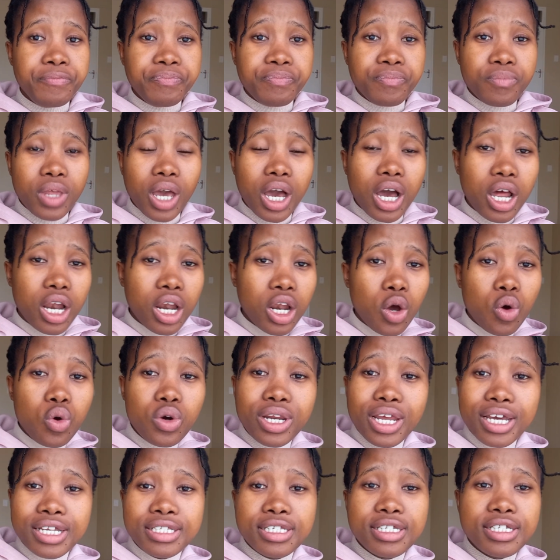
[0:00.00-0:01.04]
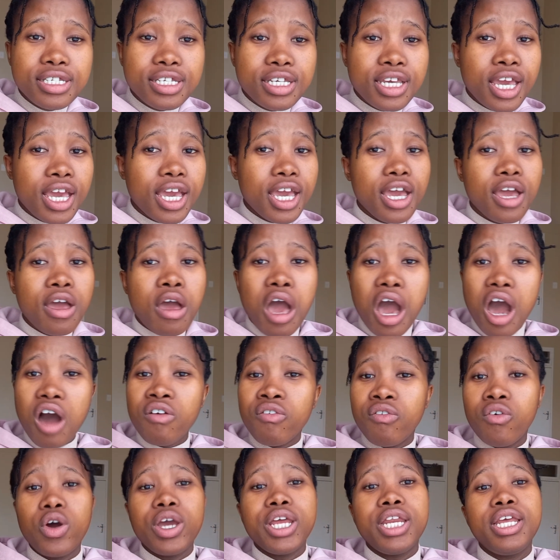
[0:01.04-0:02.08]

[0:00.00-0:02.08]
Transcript: a low density hair, avoid